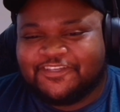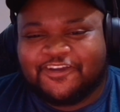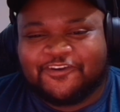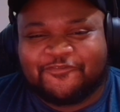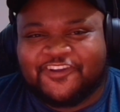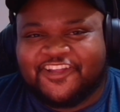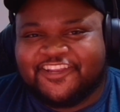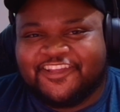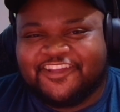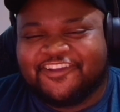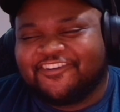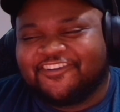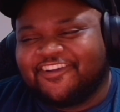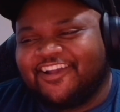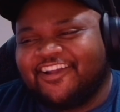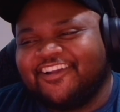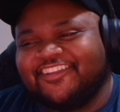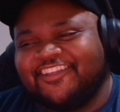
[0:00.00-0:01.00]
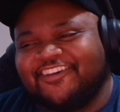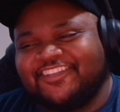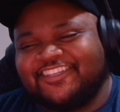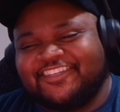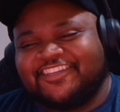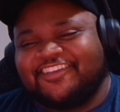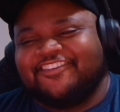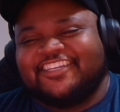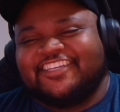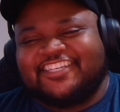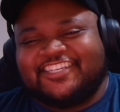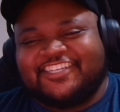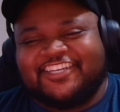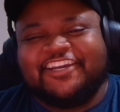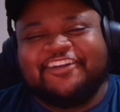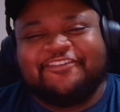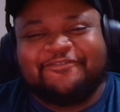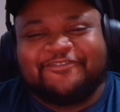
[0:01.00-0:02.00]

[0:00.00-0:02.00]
Yo, Brandon Herrera doesn't give a shit,